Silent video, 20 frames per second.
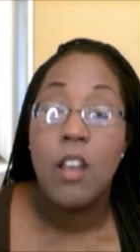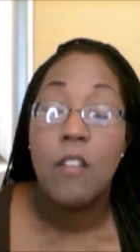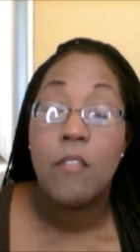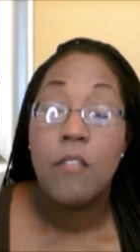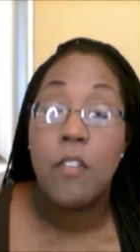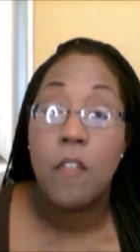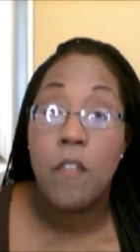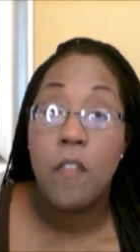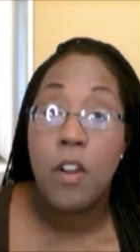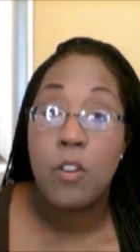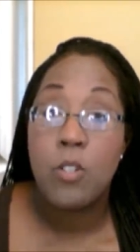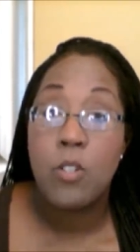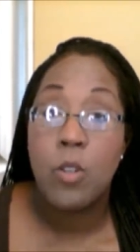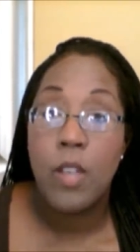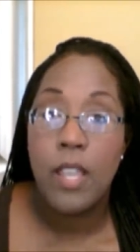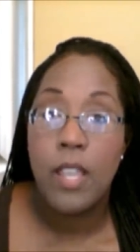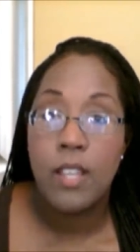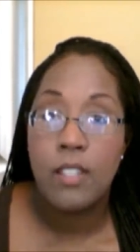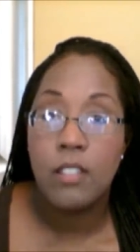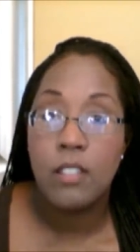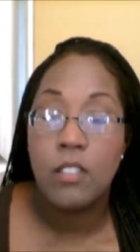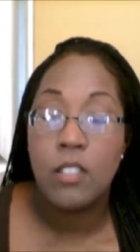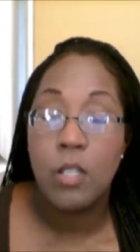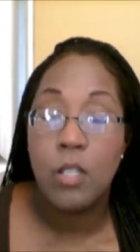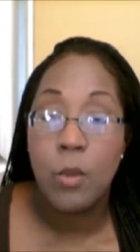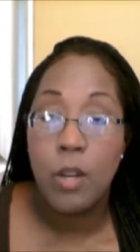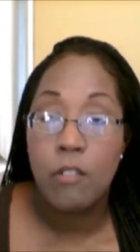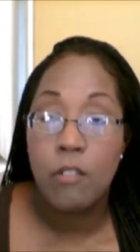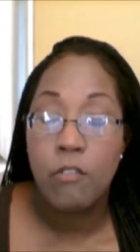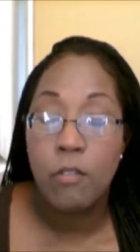for virtual agents
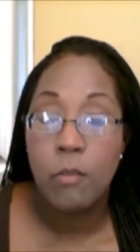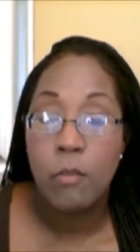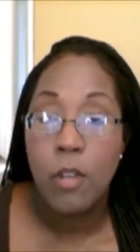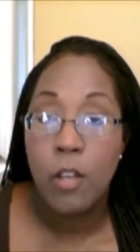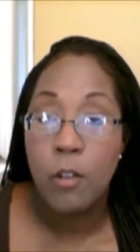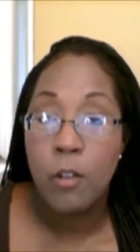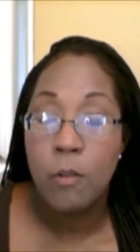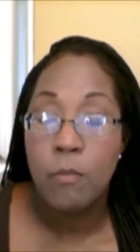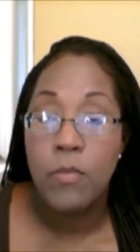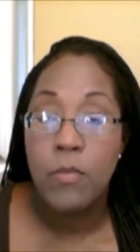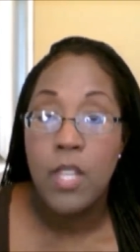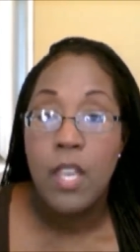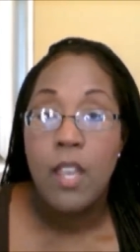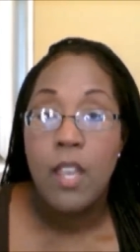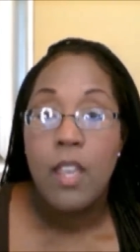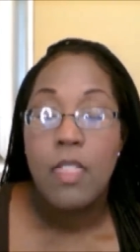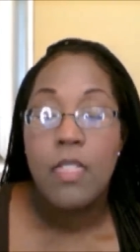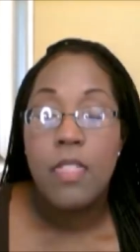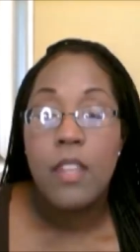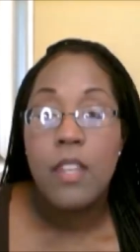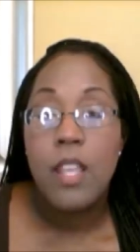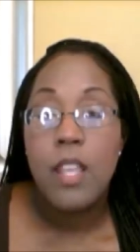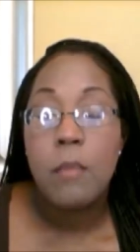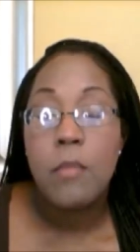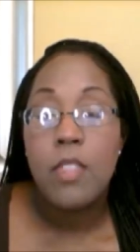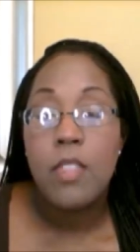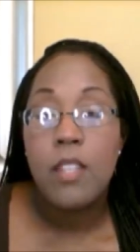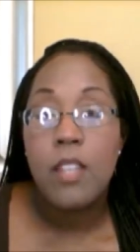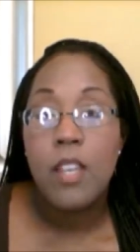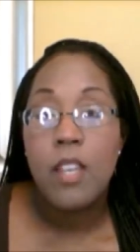to work from home. The
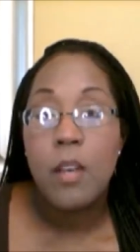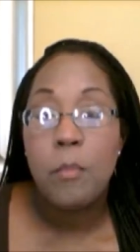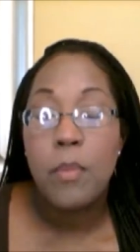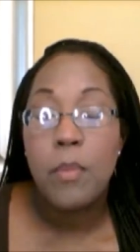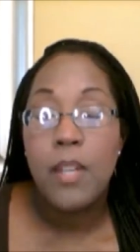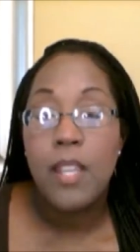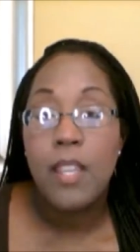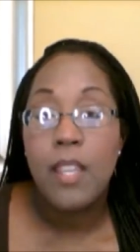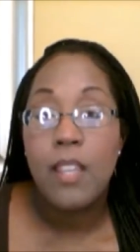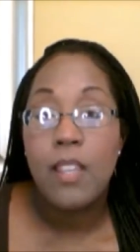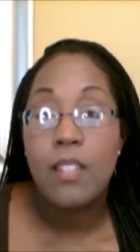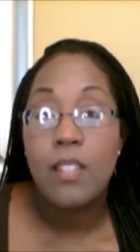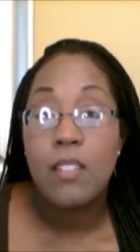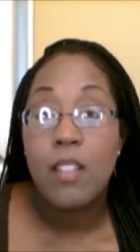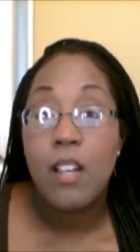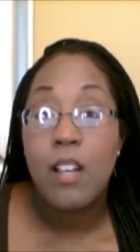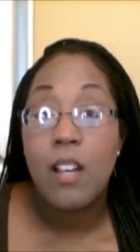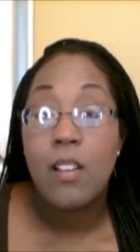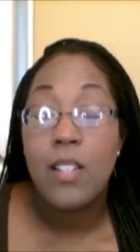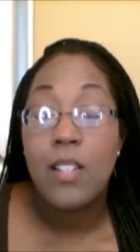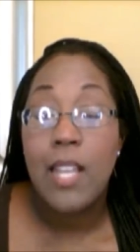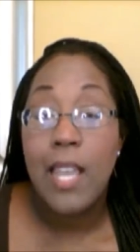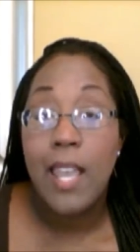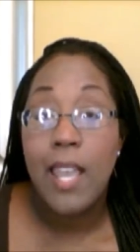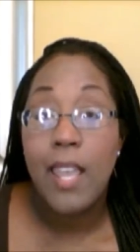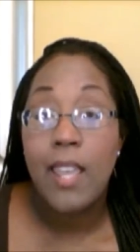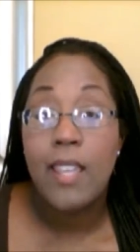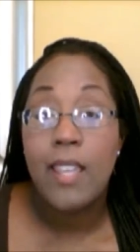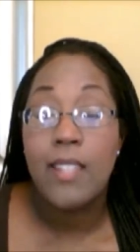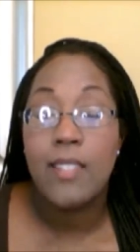name of the company is called
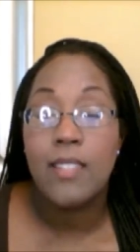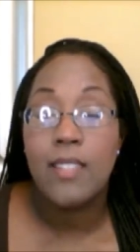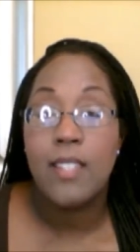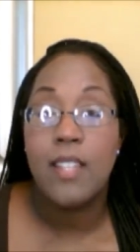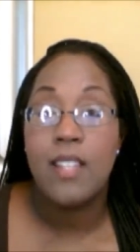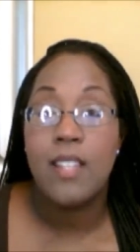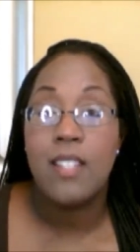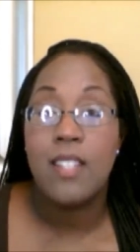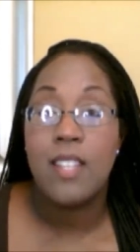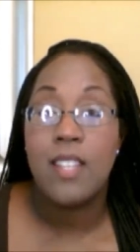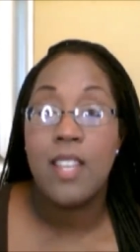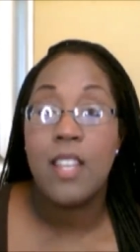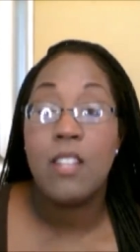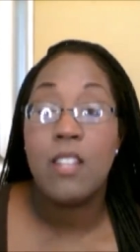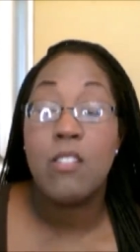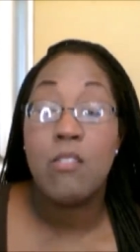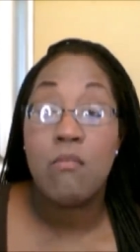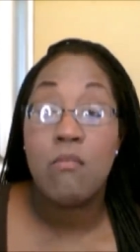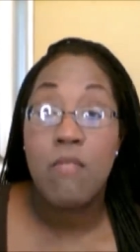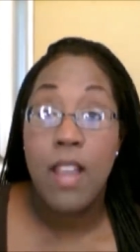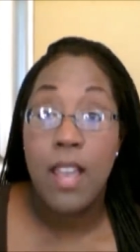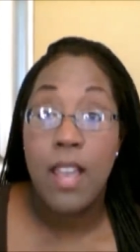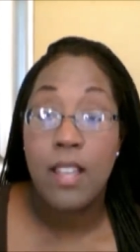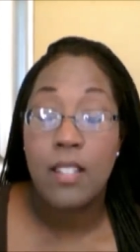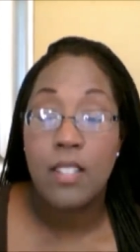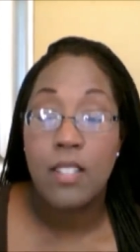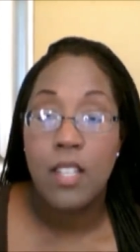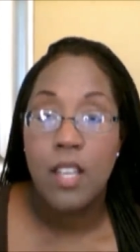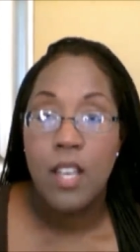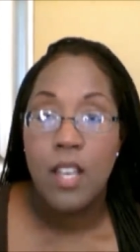ACD
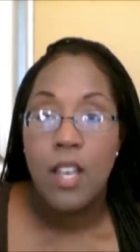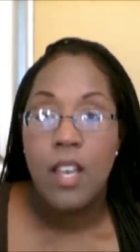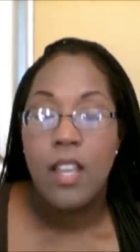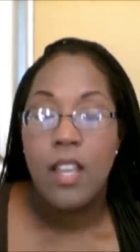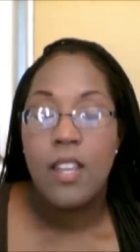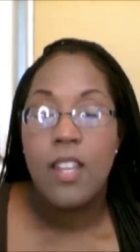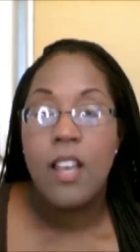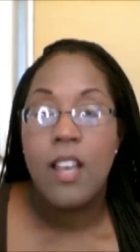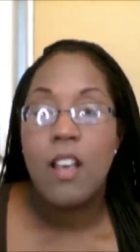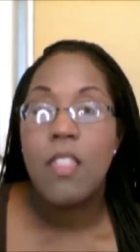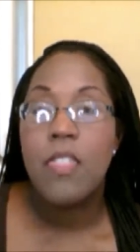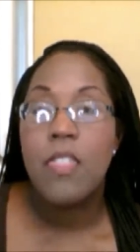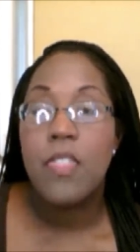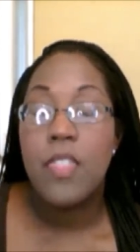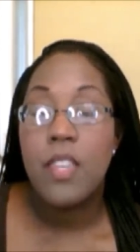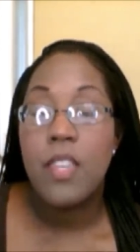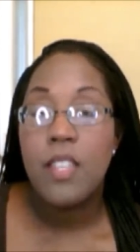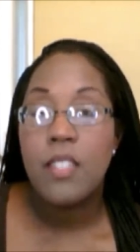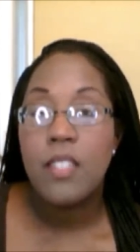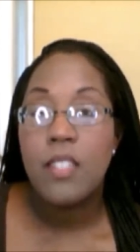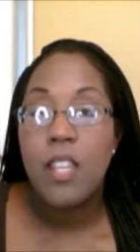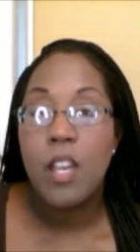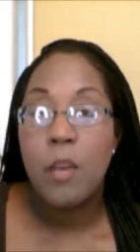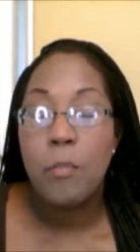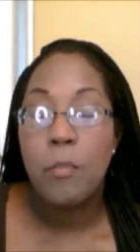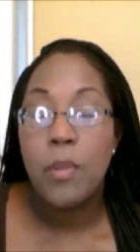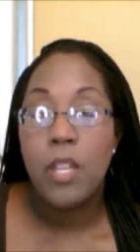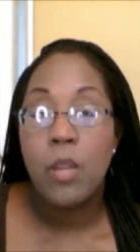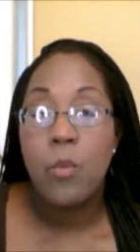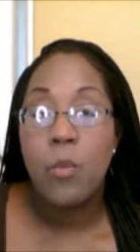Direct. Now, this
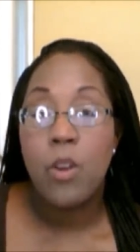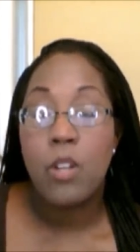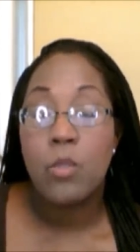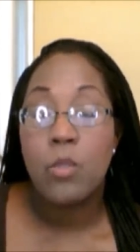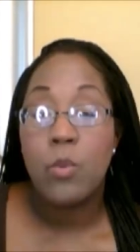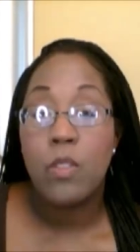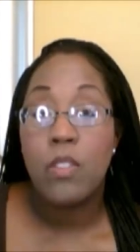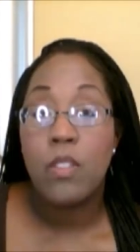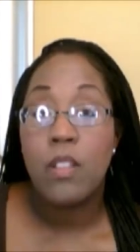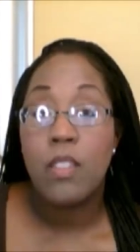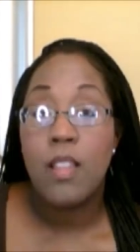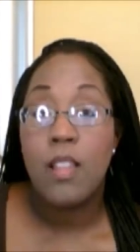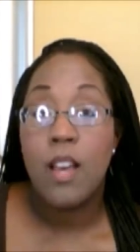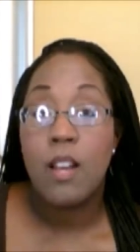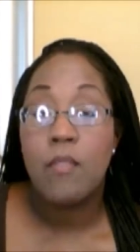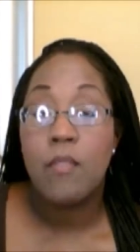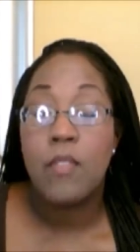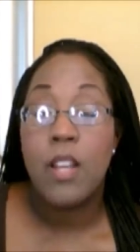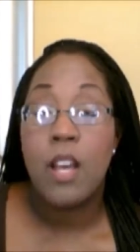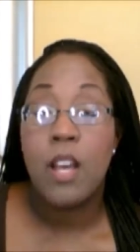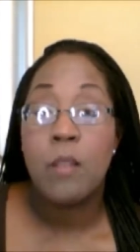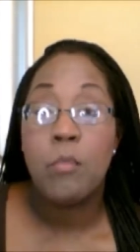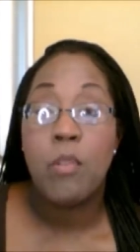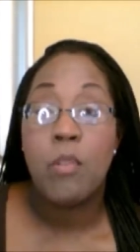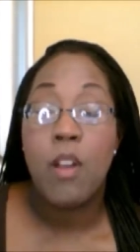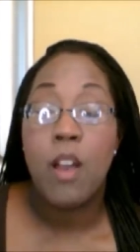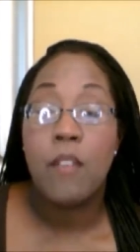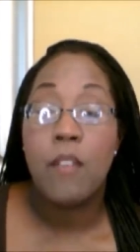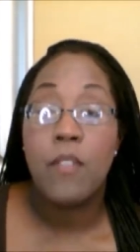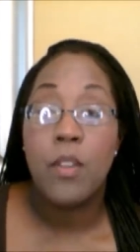company works with a lot of
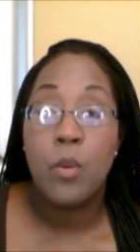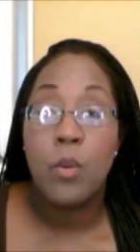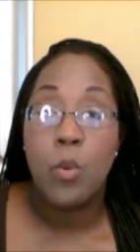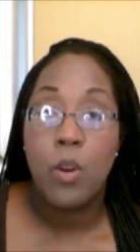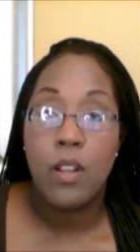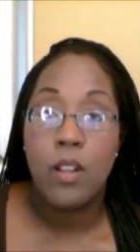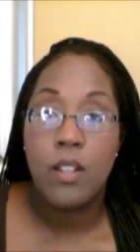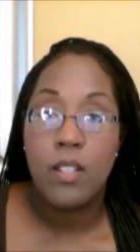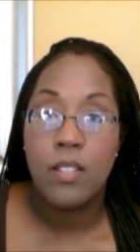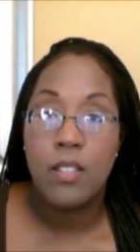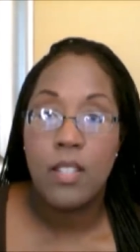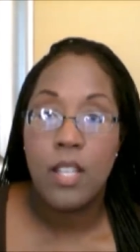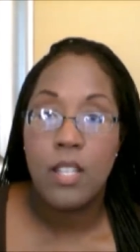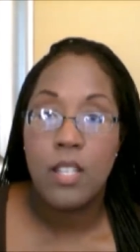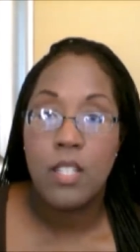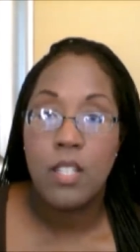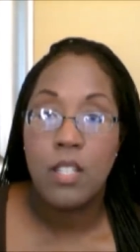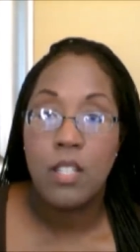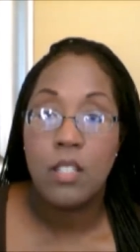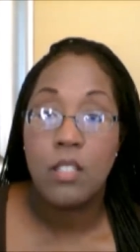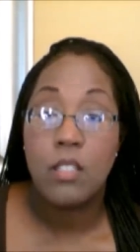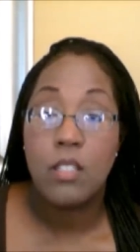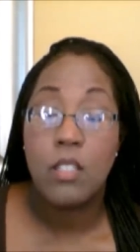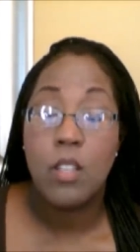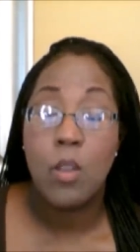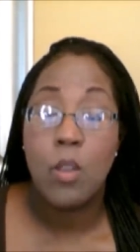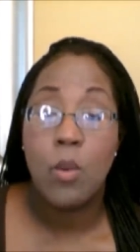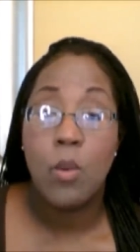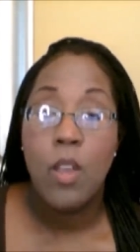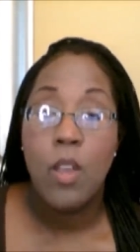nonprofit organizations.
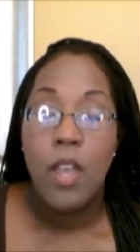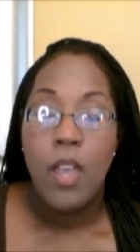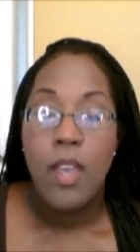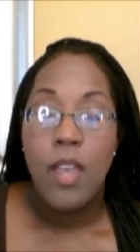So,